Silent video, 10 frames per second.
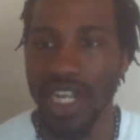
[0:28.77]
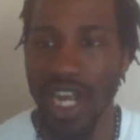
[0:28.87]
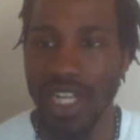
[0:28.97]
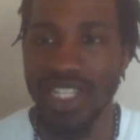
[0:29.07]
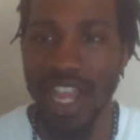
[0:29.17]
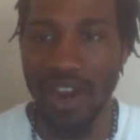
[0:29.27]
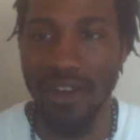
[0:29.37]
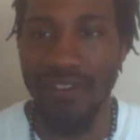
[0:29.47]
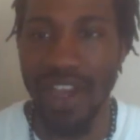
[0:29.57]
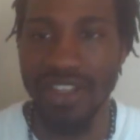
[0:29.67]
not
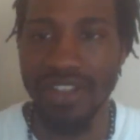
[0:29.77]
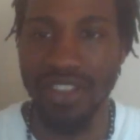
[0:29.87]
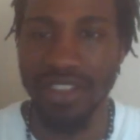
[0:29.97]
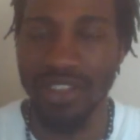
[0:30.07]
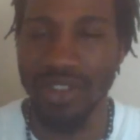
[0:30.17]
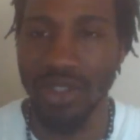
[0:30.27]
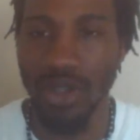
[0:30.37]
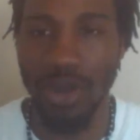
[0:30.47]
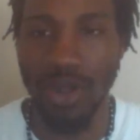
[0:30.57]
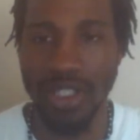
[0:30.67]
sacrifice unto the
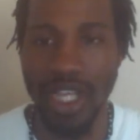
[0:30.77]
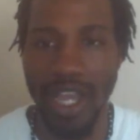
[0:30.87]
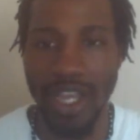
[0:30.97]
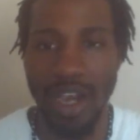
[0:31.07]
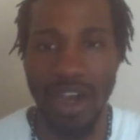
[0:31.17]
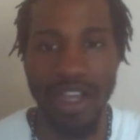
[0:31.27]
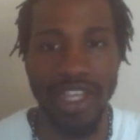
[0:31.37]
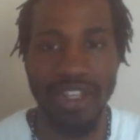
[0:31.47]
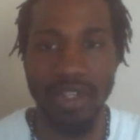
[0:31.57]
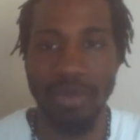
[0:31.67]
Lord thy
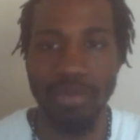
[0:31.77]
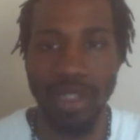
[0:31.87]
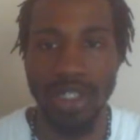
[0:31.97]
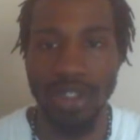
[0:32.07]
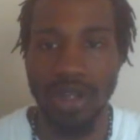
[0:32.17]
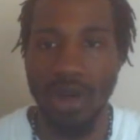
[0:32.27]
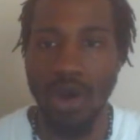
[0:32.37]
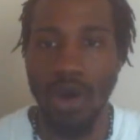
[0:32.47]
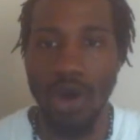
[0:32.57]
God any bullock